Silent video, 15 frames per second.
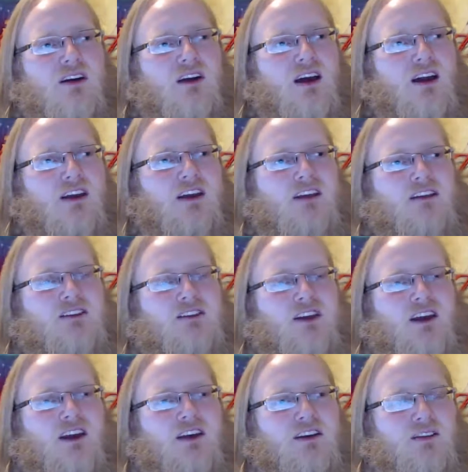And he's
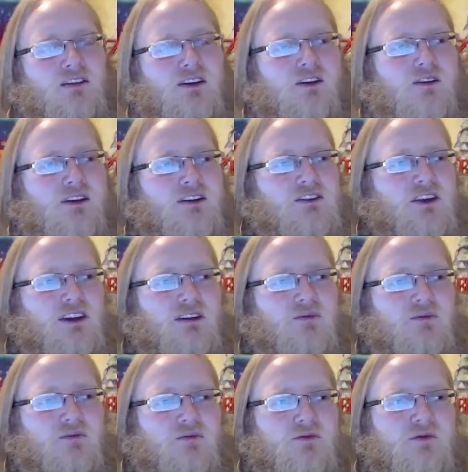like, you know, he's like
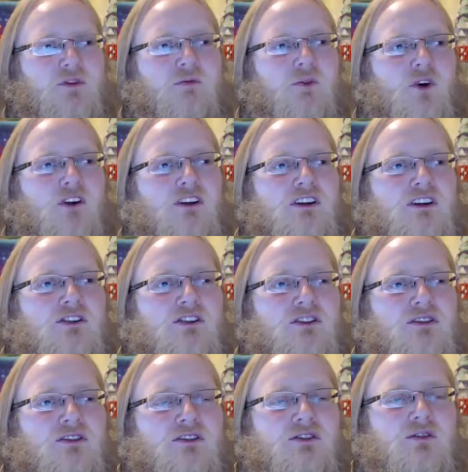reporting this
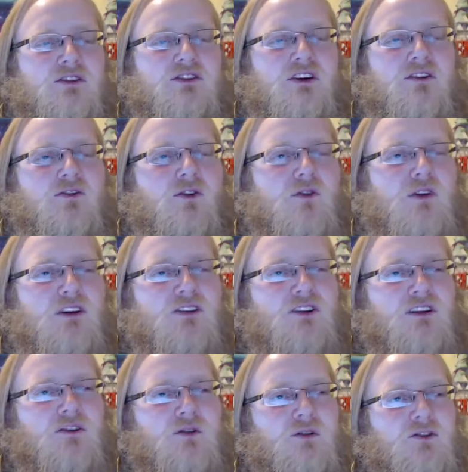to his uncle, and his
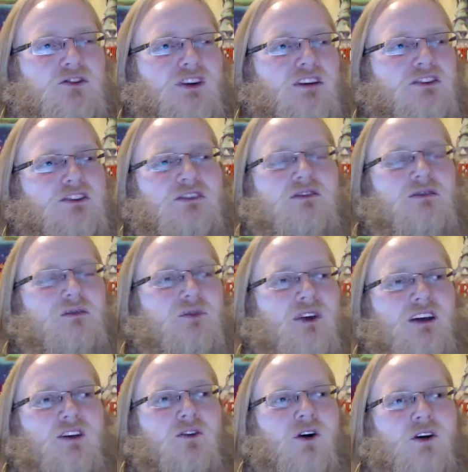uncle is like, seems to be
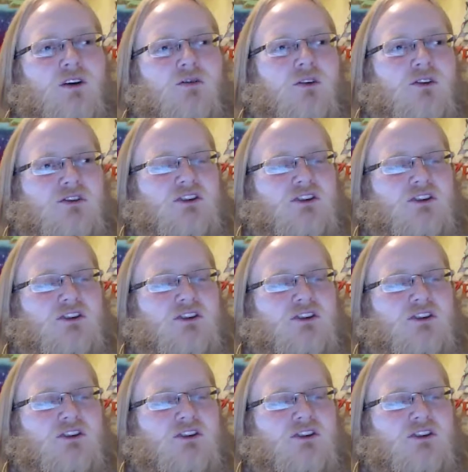playing along at first.